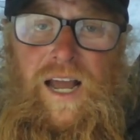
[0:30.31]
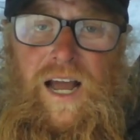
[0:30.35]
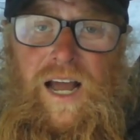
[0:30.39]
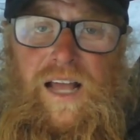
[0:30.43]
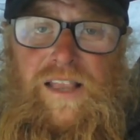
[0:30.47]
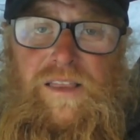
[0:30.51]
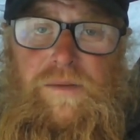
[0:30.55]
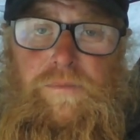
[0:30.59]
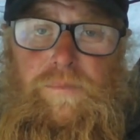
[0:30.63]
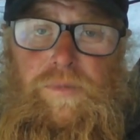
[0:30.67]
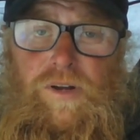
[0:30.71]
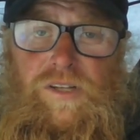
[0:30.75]

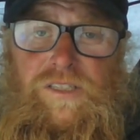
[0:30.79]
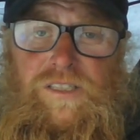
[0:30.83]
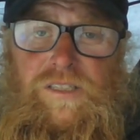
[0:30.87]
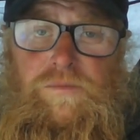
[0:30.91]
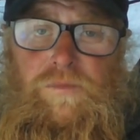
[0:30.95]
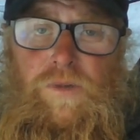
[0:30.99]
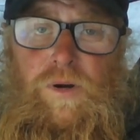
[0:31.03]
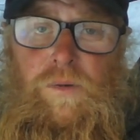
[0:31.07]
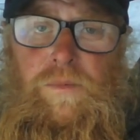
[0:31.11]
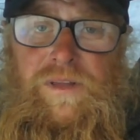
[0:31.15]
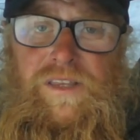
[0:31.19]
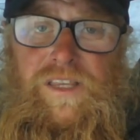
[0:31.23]
At the
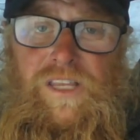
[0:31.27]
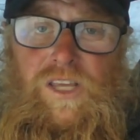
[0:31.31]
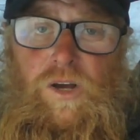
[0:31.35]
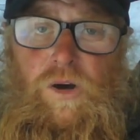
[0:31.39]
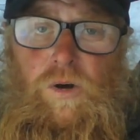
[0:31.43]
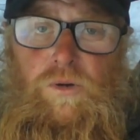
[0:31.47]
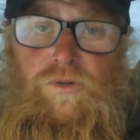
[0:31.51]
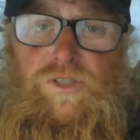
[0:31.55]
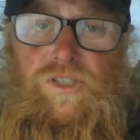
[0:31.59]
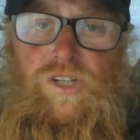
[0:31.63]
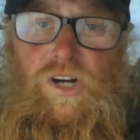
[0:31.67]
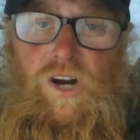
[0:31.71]
present moment, the
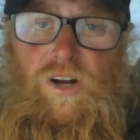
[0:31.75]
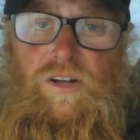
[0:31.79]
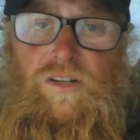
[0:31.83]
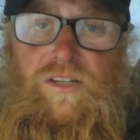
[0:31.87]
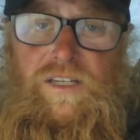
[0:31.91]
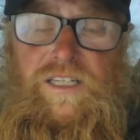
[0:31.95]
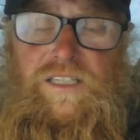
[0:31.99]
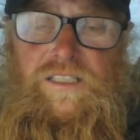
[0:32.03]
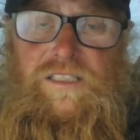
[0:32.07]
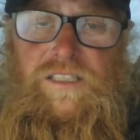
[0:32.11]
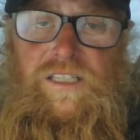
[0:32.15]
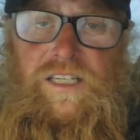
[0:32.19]

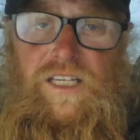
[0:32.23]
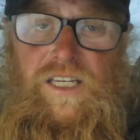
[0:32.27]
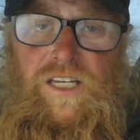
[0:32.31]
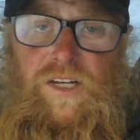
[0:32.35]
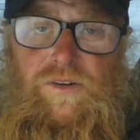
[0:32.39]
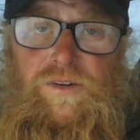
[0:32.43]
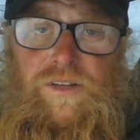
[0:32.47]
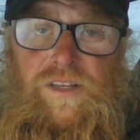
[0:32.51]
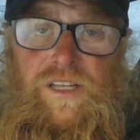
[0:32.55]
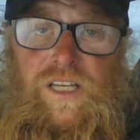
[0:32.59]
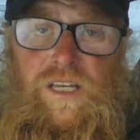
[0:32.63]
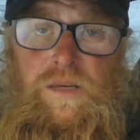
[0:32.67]
O'Charlies
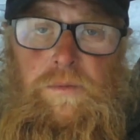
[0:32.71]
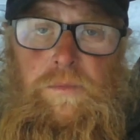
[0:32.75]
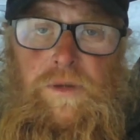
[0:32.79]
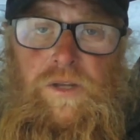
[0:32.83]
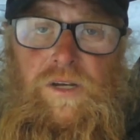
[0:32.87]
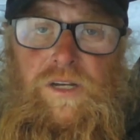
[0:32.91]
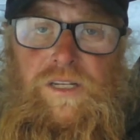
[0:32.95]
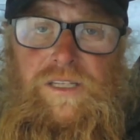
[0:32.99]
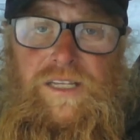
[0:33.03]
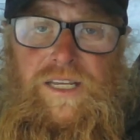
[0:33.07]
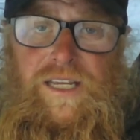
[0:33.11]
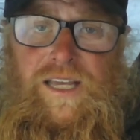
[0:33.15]
here in the
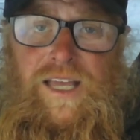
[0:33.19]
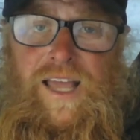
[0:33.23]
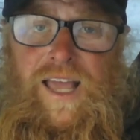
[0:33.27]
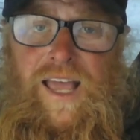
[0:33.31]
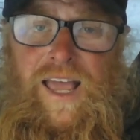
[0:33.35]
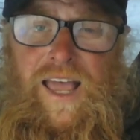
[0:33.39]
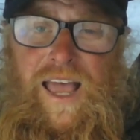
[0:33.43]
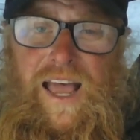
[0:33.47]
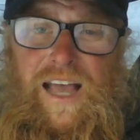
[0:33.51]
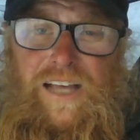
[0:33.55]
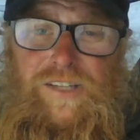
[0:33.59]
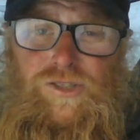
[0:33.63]
community
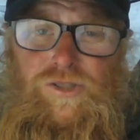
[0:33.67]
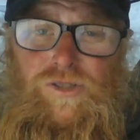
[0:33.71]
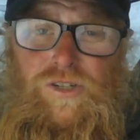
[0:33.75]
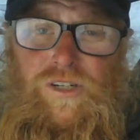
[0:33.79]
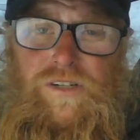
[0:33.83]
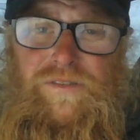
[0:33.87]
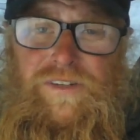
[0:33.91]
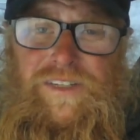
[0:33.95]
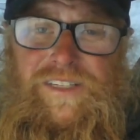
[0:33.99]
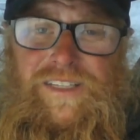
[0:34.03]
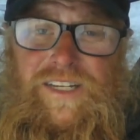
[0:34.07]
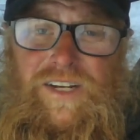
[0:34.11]
has
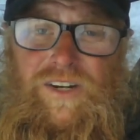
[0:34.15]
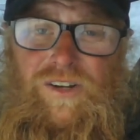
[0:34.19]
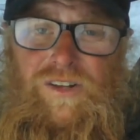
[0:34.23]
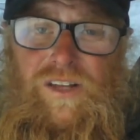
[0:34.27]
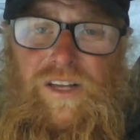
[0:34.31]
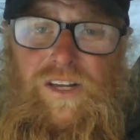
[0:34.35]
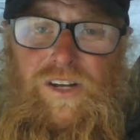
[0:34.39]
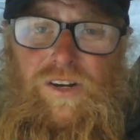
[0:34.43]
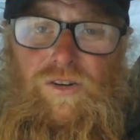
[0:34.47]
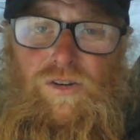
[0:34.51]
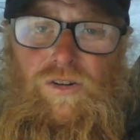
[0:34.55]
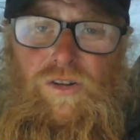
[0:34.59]
sort of a
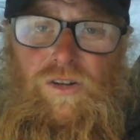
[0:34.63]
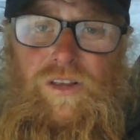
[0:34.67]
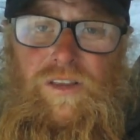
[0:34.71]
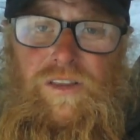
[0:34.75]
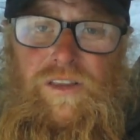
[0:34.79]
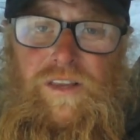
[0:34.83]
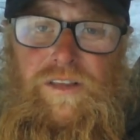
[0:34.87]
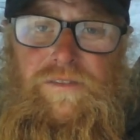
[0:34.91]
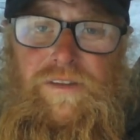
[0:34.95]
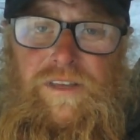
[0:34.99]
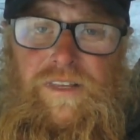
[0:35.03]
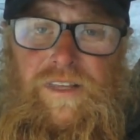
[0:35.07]
derelict girl
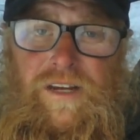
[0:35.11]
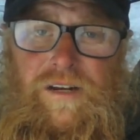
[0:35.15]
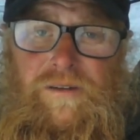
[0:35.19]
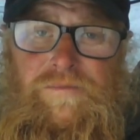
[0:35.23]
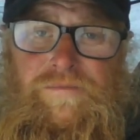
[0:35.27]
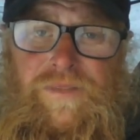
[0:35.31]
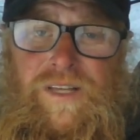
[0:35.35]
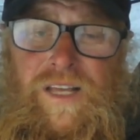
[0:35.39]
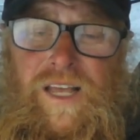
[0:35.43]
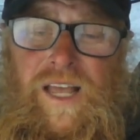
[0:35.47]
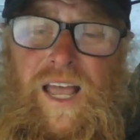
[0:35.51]
living there.